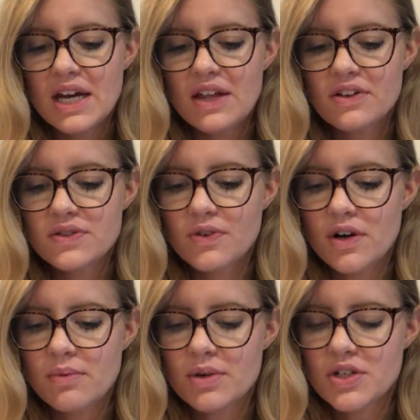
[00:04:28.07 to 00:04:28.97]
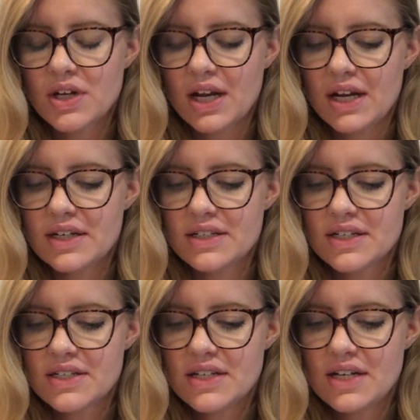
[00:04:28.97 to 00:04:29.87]
"He looks very much like Anna,
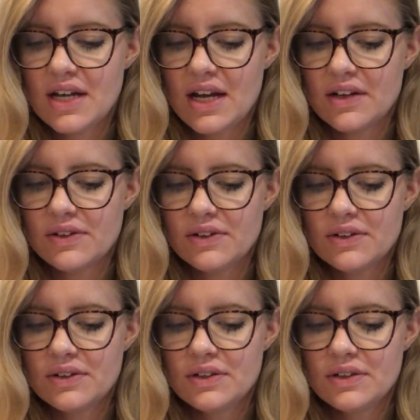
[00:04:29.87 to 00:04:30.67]
doesn't he, Hadel?"